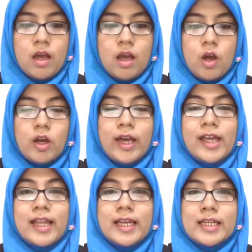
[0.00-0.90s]

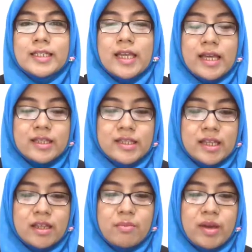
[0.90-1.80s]
Okay, ladies and
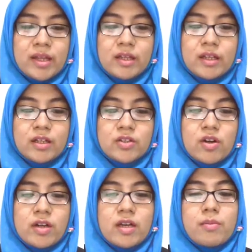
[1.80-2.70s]
gentlemen,
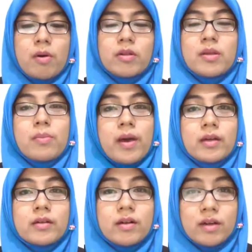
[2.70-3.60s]
talking about the
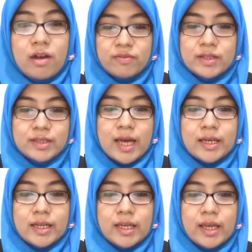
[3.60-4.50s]
background the
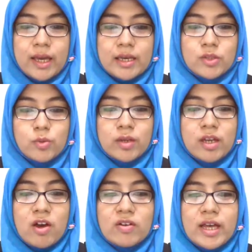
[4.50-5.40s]
study, as we
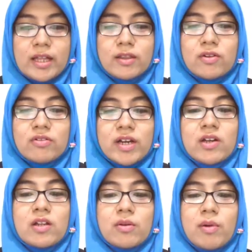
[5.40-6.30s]
know that
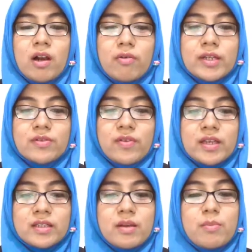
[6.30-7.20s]
curriculum always
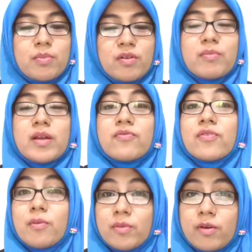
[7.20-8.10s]
face improvement
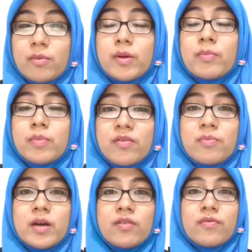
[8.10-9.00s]
from
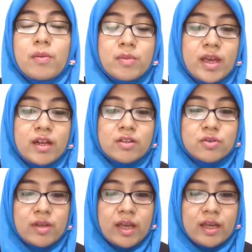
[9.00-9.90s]
year
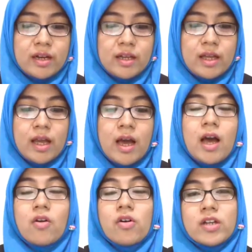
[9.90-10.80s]
to year.
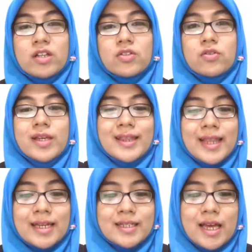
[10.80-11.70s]
According to
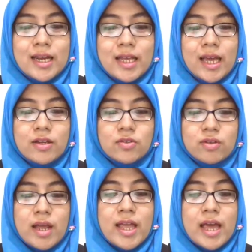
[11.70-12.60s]
Intansari and
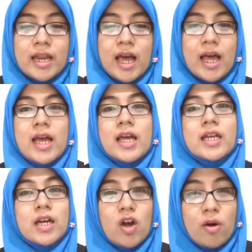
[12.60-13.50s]
Sudayana,
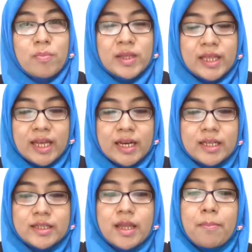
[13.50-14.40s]
the
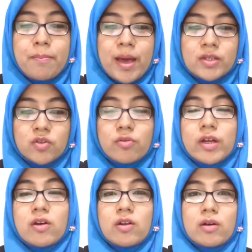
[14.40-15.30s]
competence-based
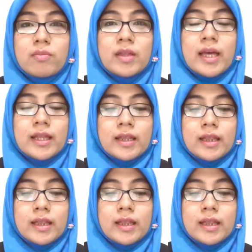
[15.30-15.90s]
curriculum that